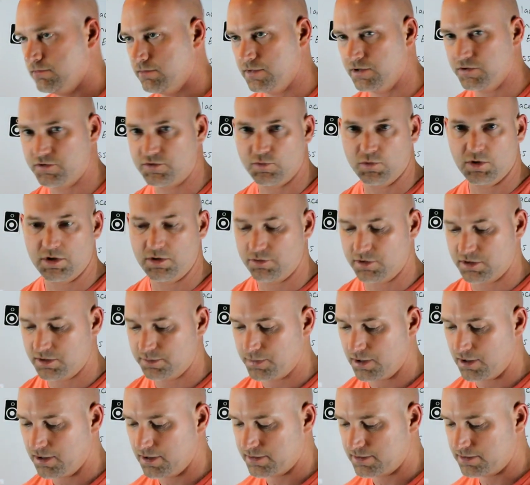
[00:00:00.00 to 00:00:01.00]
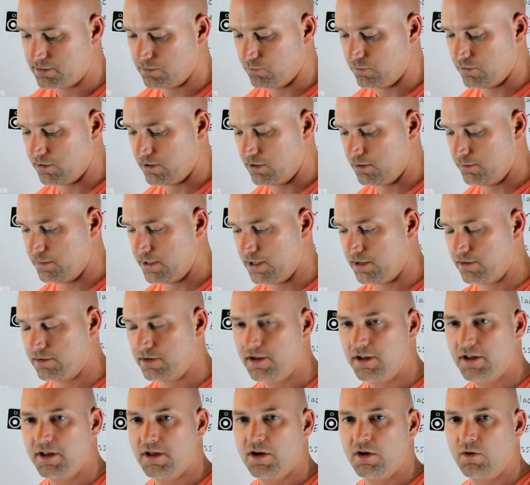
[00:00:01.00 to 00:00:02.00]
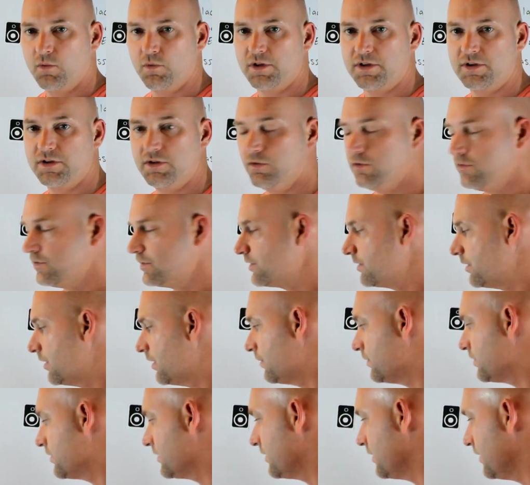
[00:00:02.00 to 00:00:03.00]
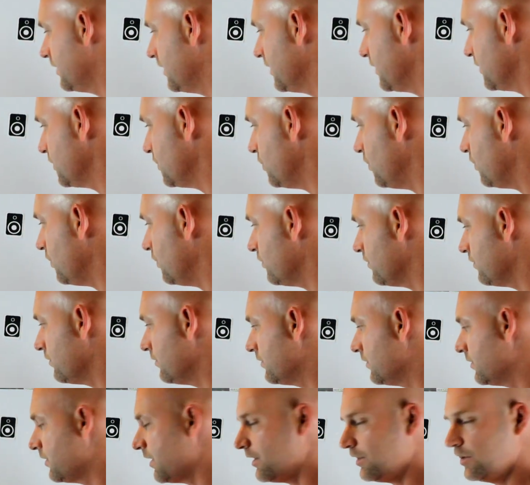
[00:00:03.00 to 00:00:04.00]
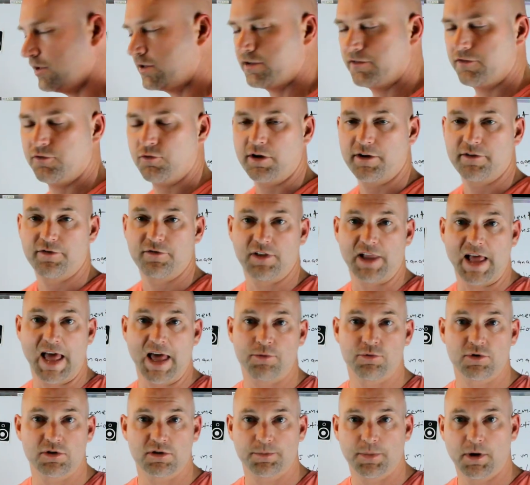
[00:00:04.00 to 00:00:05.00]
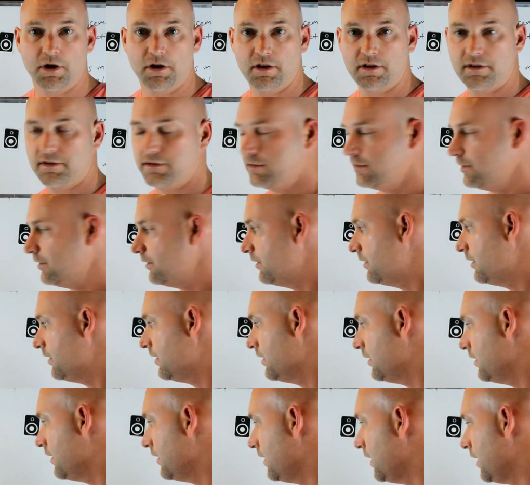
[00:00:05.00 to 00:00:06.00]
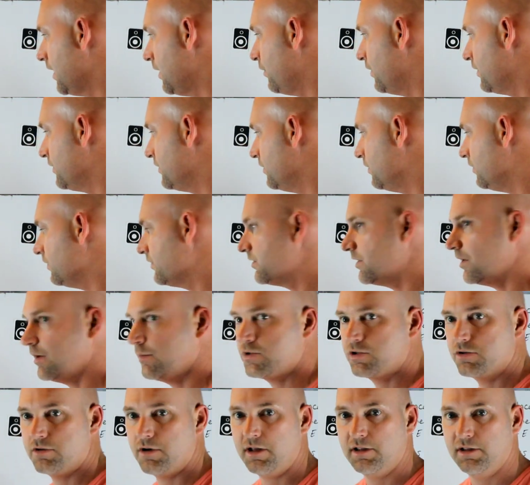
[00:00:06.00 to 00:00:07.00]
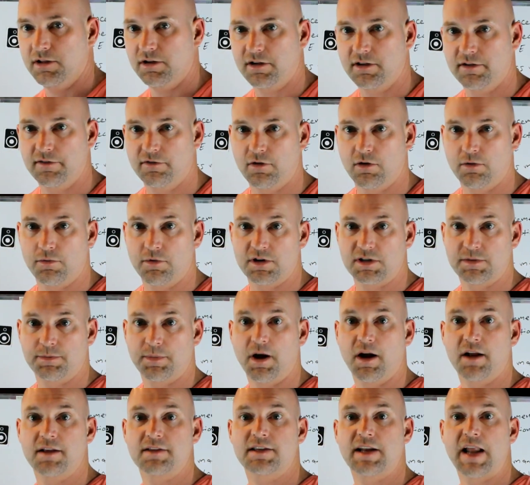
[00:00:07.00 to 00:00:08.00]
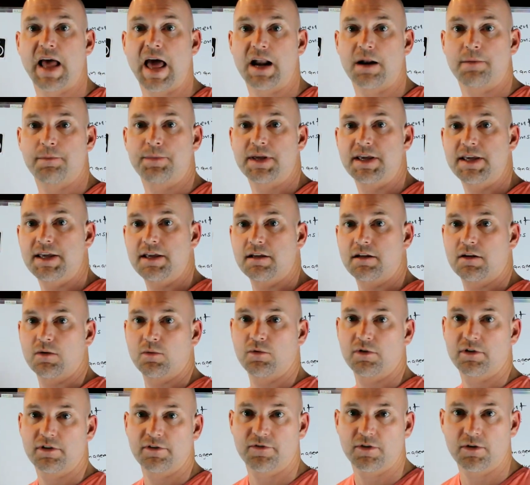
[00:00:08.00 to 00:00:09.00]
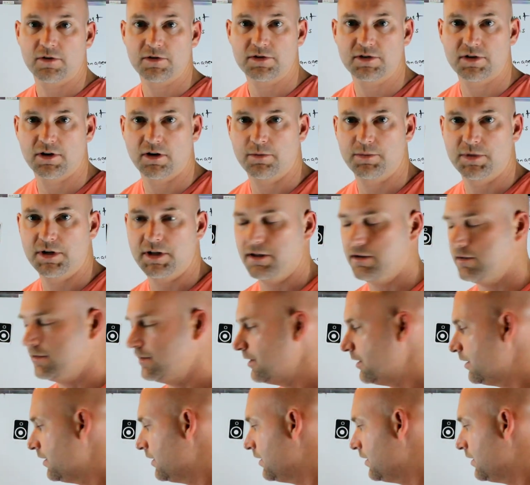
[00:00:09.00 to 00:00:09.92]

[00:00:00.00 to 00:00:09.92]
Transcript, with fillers: there's one response to worry about. With dual subs, you don't, you're not looking for a flat response. And with dual subs, you're not looking for a response that had a peak where the first sub did.